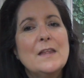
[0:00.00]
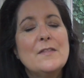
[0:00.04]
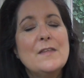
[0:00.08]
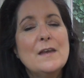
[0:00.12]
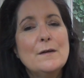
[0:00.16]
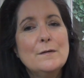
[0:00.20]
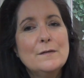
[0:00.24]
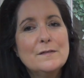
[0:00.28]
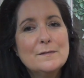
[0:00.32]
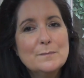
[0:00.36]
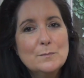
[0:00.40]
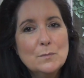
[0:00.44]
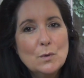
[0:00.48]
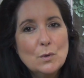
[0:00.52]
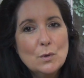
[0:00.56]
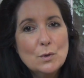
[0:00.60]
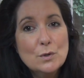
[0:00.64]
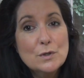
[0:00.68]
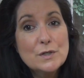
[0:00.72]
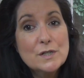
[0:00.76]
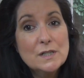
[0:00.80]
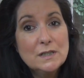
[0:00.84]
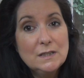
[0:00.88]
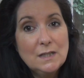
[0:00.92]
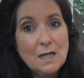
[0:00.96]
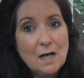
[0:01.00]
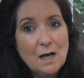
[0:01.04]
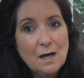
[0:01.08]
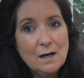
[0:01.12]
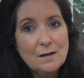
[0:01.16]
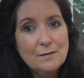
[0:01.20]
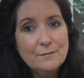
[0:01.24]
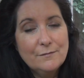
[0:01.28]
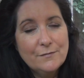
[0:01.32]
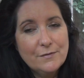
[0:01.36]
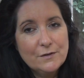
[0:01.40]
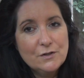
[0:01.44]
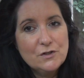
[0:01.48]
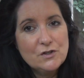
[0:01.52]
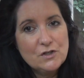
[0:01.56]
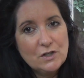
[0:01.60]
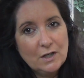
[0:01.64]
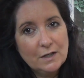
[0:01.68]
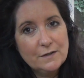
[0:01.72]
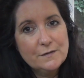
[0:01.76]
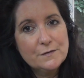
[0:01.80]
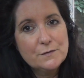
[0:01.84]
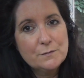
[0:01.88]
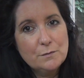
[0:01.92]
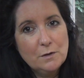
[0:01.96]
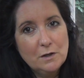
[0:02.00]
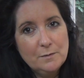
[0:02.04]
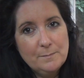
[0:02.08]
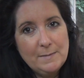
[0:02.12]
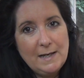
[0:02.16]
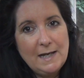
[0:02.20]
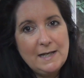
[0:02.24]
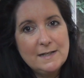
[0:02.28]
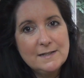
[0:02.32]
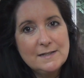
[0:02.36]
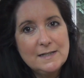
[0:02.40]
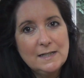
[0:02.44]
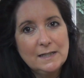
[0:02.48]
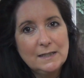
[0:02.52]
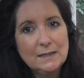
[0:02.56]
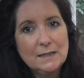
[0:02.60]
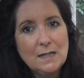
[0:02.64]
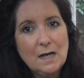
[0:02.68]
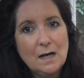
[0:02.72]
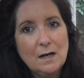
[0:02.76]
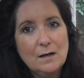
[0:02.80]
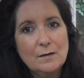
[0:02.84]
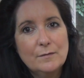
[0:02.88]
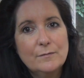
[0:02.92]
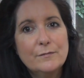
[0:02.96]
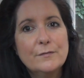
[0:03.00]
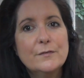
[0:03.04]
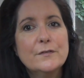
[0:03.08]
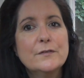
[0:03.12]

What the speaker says: There is more to love than just romantic love.